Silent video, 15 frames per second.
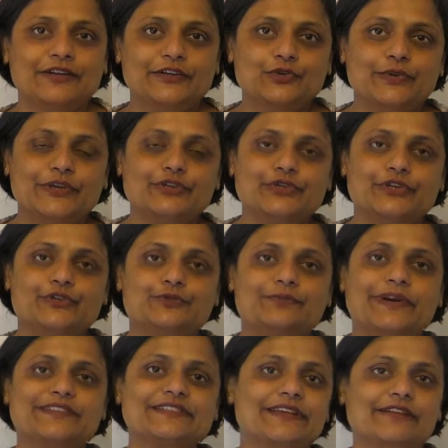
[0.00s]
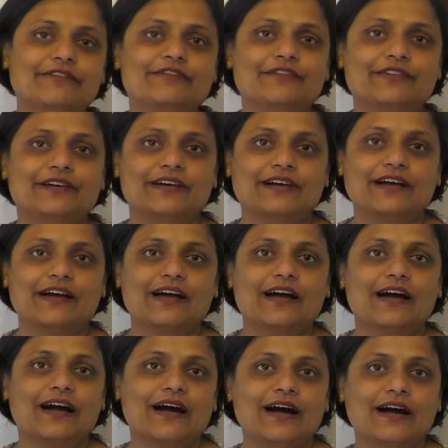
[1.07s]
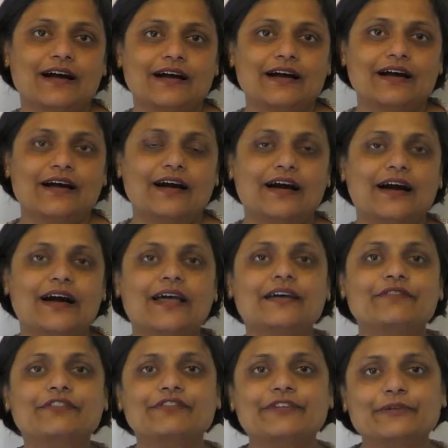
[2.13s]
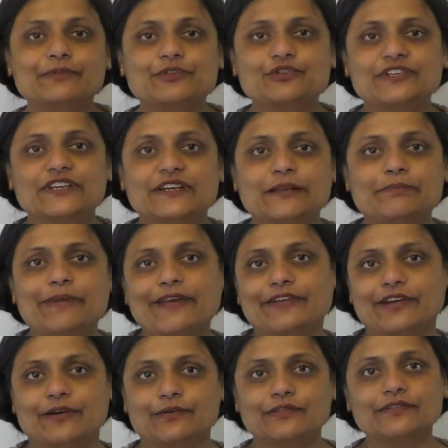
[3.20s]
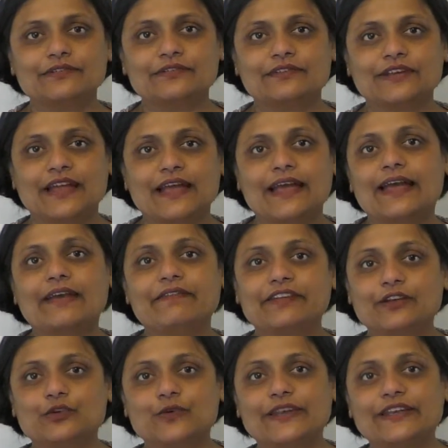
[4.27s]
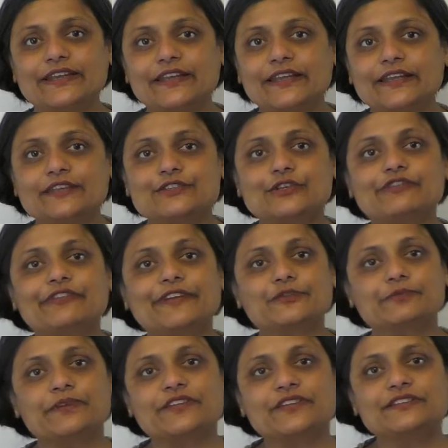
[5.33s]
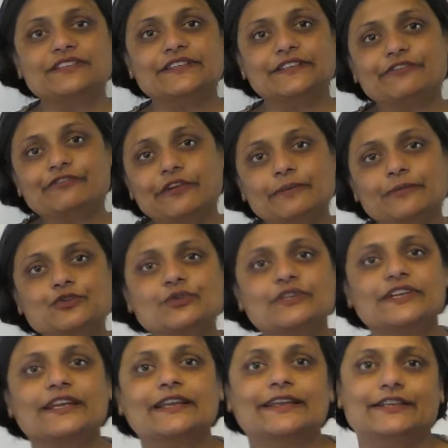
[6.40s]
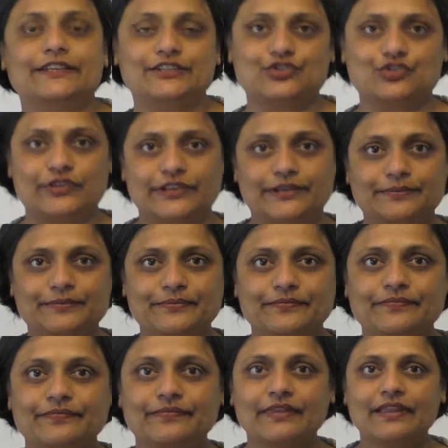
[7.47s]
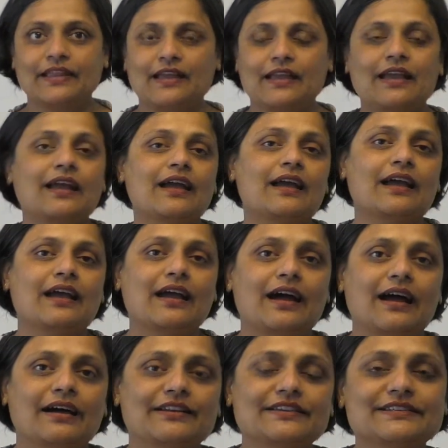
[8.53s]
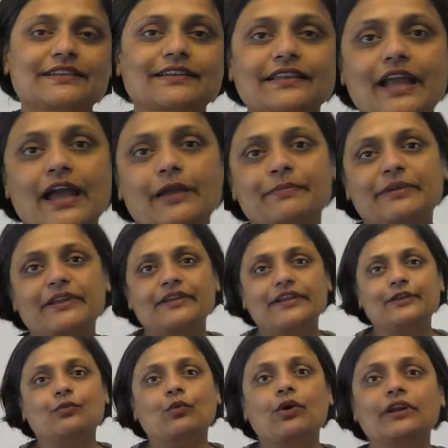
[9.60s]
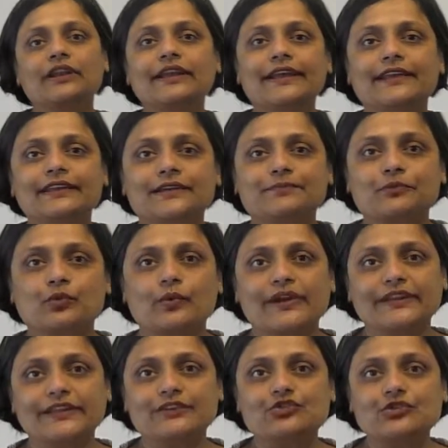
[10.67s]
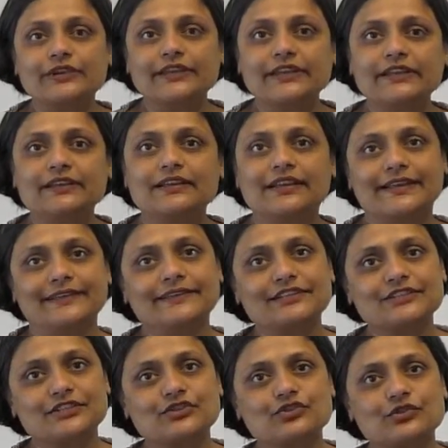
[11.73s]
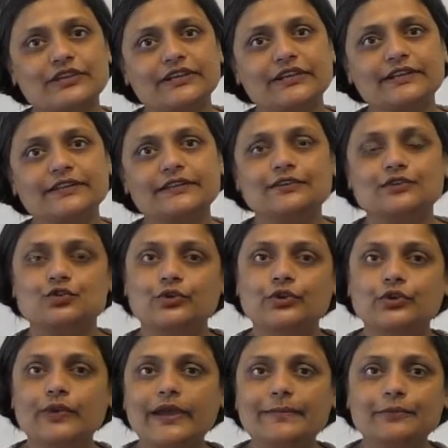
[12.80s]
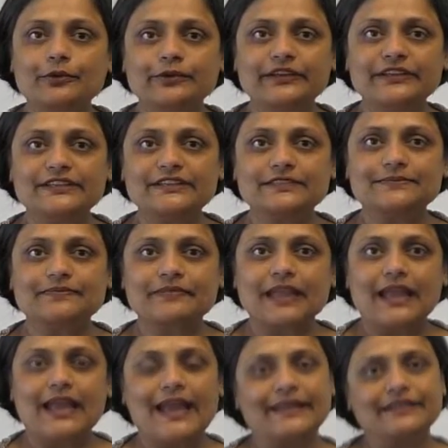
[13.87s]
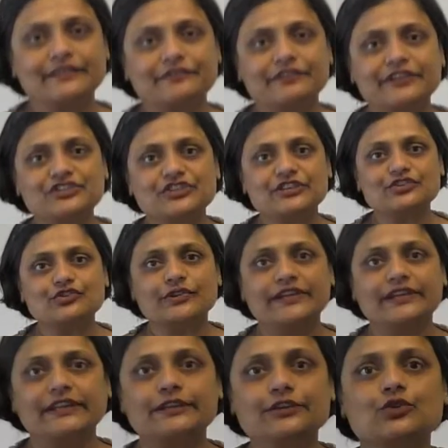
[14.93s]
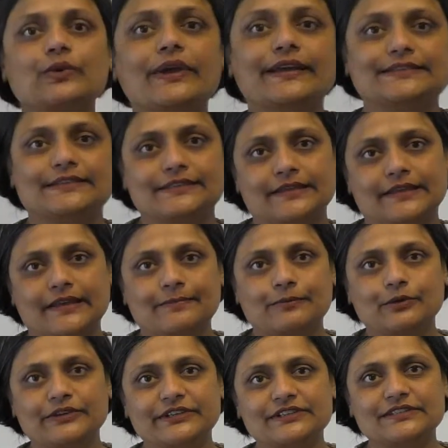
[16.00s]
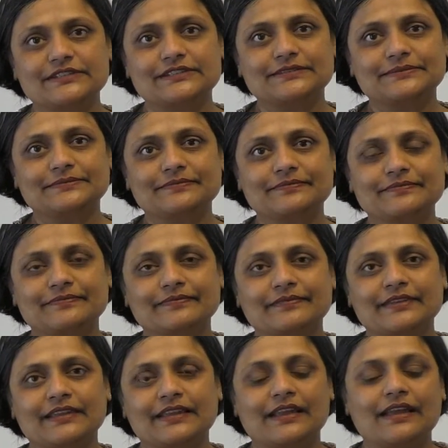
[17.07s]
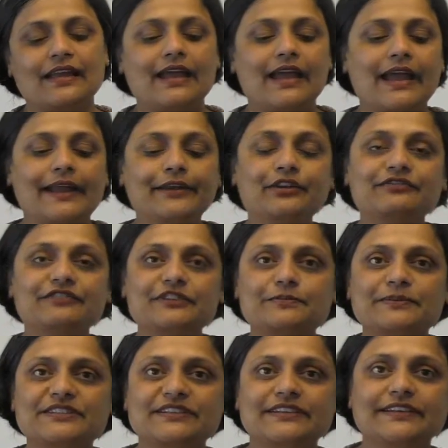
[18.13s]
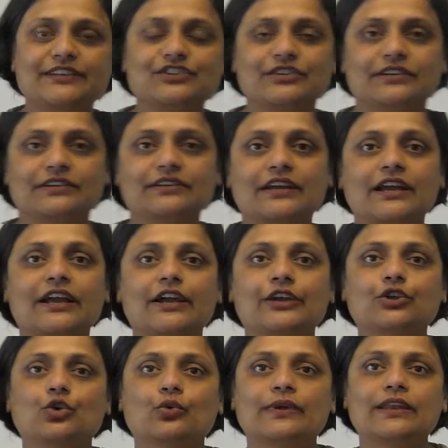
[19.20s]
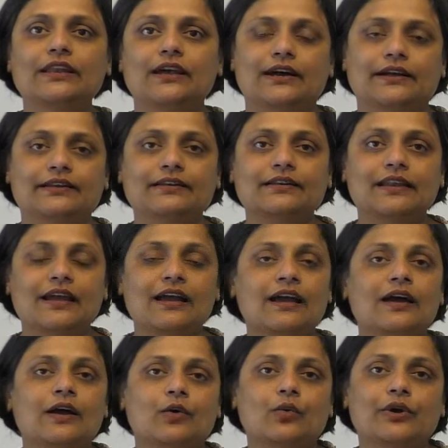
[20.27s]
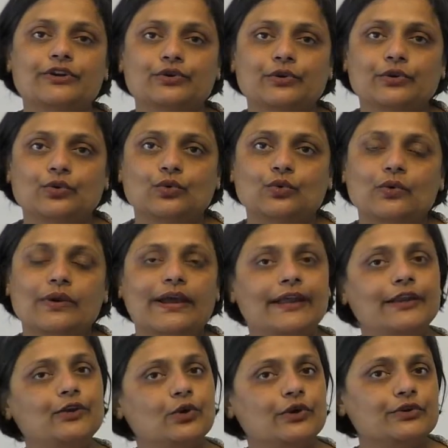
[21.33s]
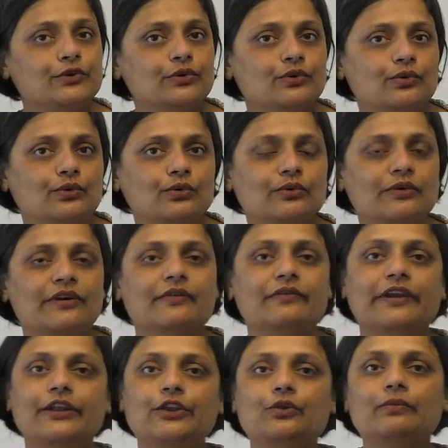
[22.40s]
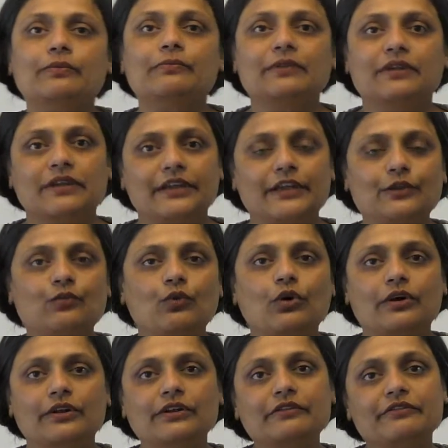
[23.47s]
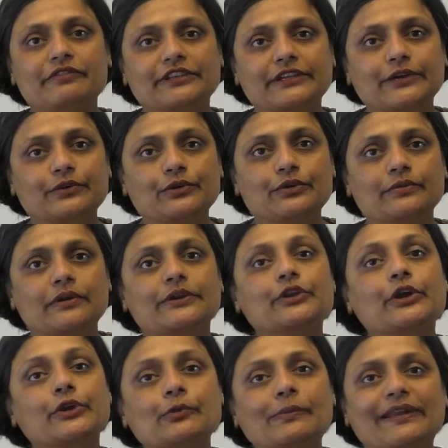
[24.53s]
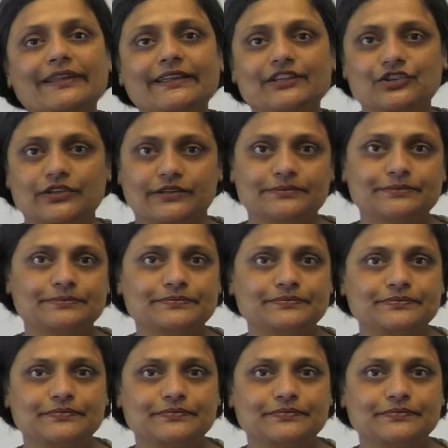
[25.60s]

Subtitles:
To introduce myself, I have a pharmaceutical background, having 20 years of experience in the pharmaceutical industry. Recently, I have been involved in providing training, induction training to new employees and refreshing training to existing employees. End of this presentation, you will learn what to do and not to do when you involve with a good documentation.